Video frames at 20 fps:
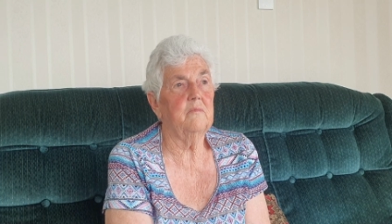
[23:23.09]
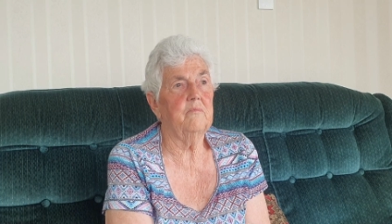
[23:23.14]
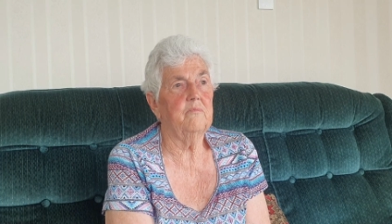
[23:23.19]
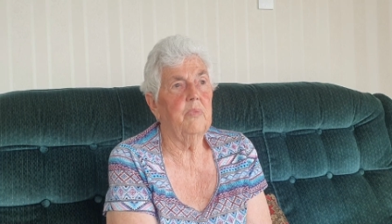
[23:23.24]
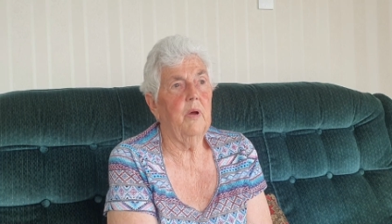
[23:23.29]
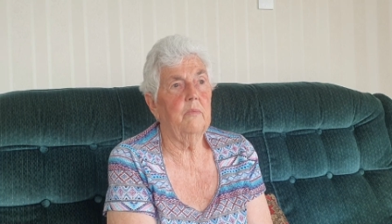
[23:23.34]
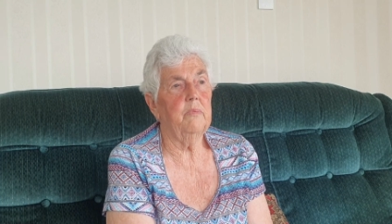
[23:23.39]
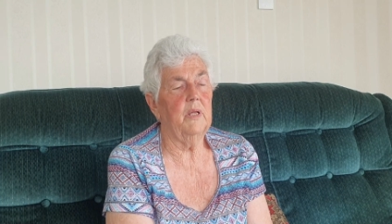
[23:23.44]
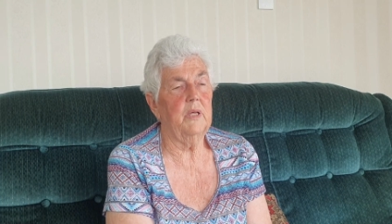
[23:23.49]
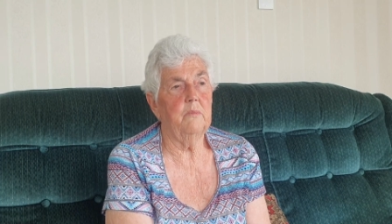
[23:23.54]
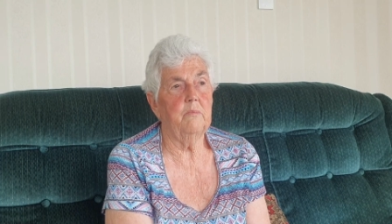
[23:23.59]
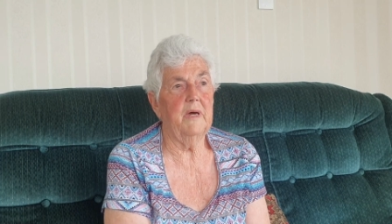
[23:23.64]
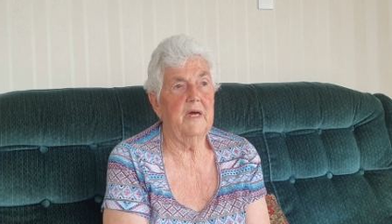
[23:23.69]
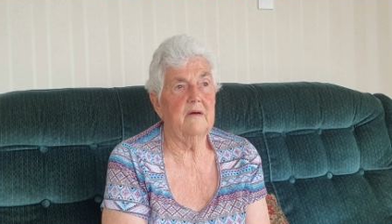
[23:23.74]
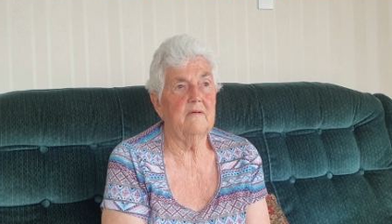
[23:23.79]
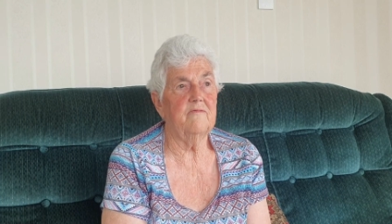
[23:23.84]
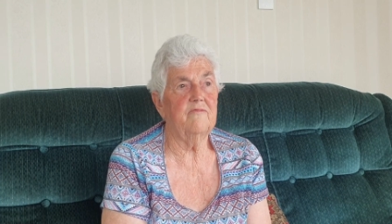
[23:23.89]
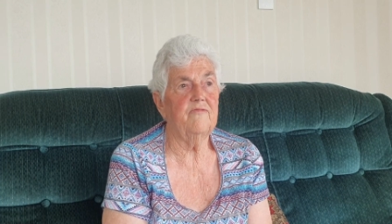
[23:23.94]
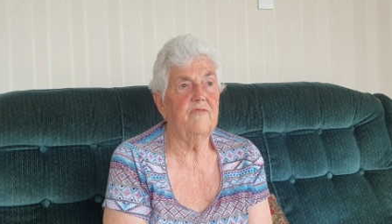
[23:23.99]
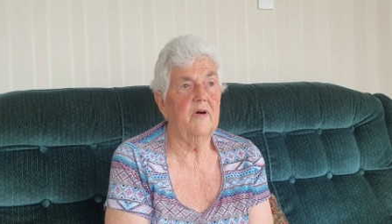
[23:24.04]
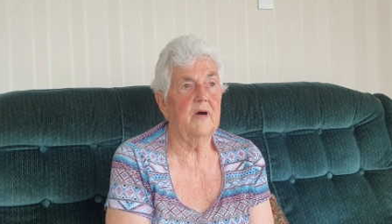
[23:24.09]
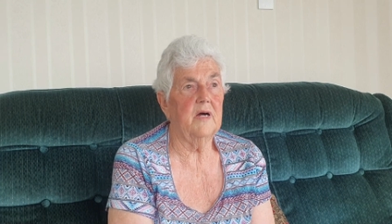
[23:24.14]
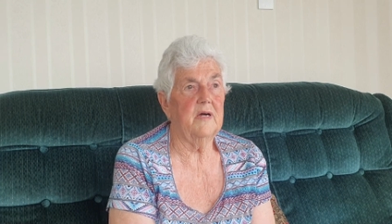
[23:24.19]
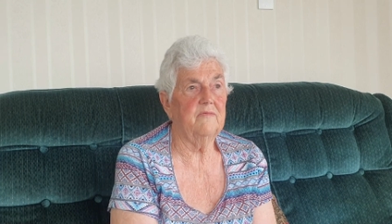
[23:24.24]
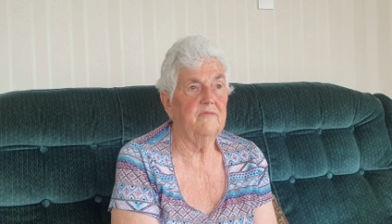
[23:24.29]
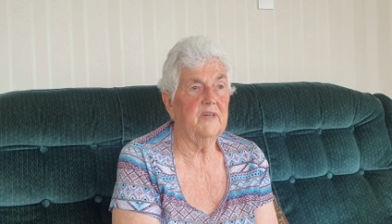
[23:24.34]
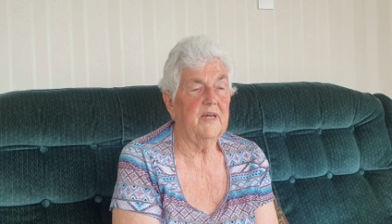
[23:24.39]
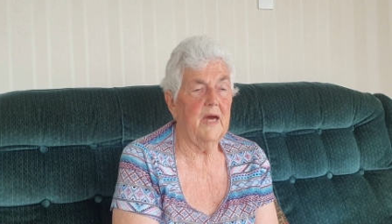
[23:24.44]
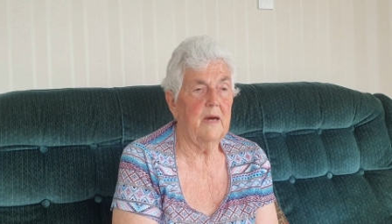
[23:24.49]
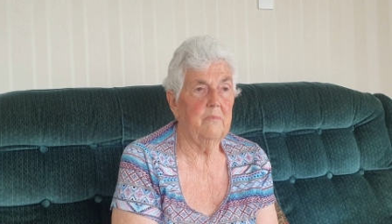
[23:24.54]
probably about
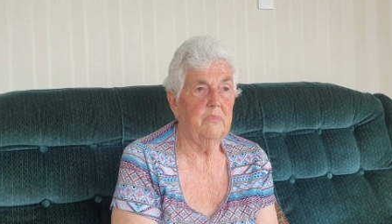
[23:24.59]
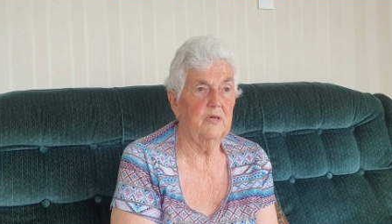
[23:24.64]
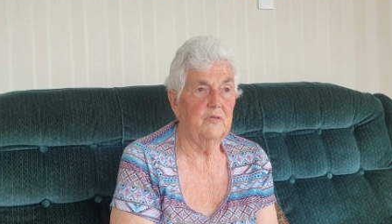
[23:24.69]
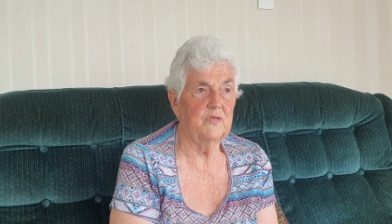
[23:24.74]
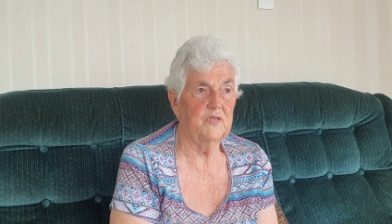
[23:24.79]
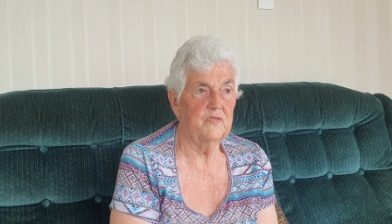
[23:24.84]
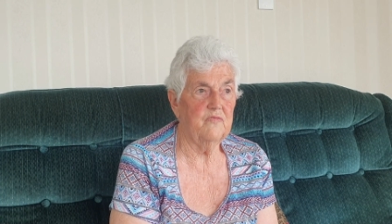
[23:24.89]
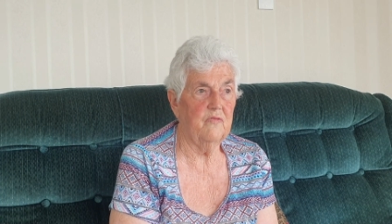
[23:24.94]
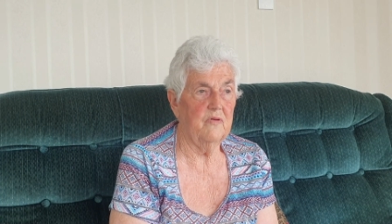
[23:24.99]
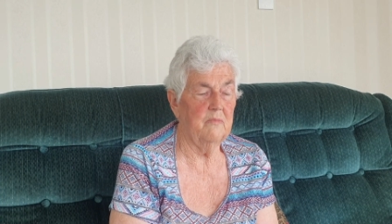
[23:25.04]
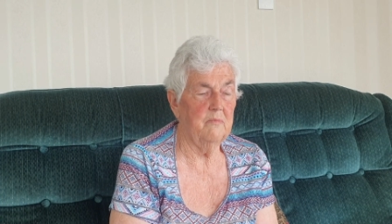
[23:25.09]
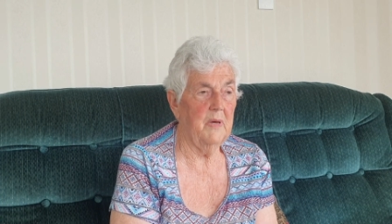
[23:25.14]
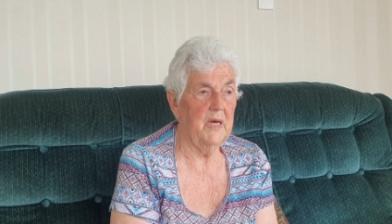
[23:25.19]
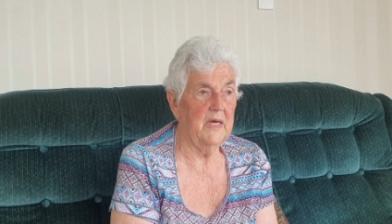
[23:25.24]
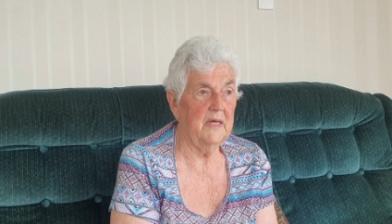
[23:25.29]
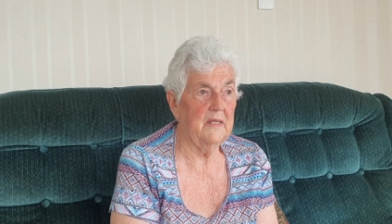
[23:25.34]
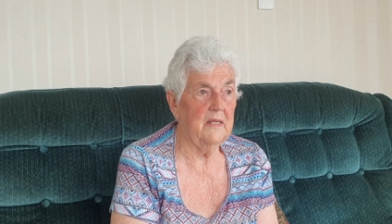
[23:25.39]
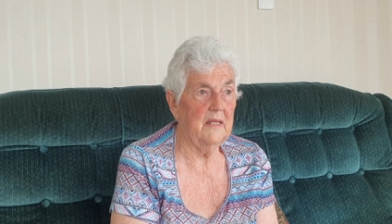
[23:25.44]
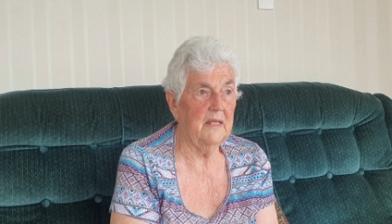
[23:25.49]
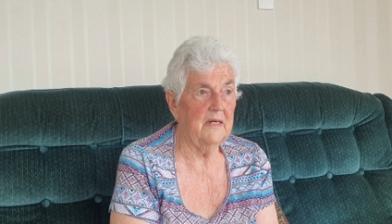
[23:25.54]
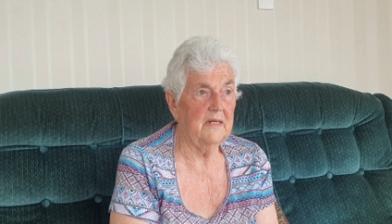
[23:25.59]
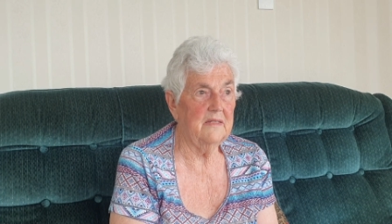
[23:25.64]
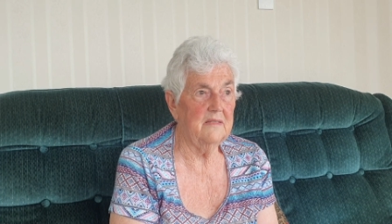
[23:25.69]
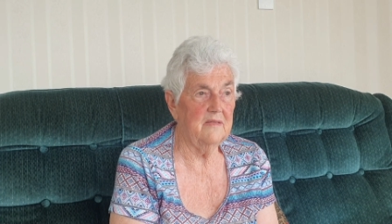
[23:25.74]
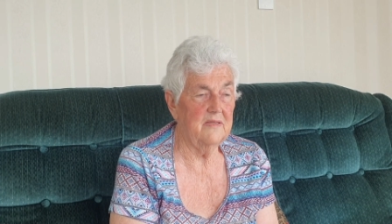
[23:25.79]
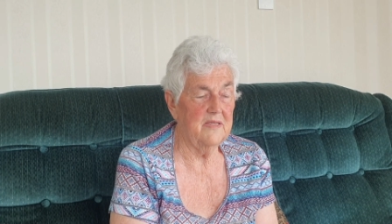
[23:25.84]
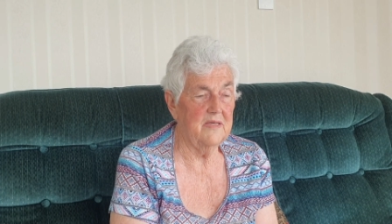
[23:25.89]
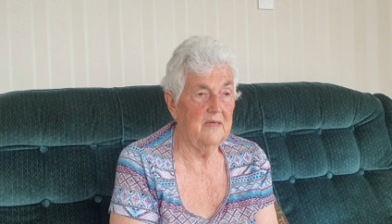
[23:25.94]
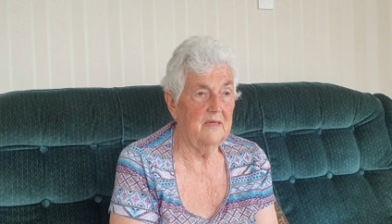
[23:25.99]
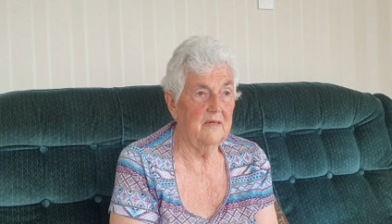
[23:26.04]
five couples from Adelaide
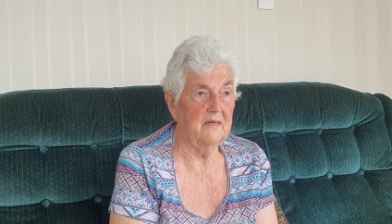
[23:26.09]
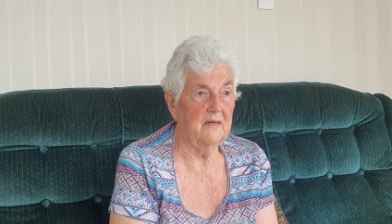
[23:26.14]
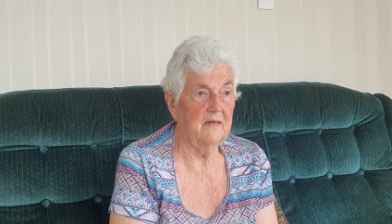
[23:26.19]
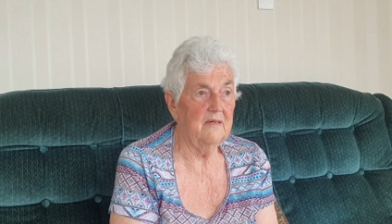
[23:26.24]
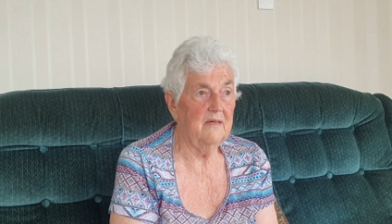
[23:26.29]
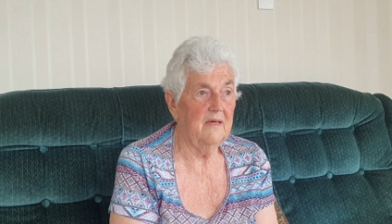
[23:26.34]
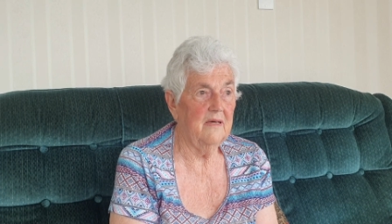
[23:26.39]
there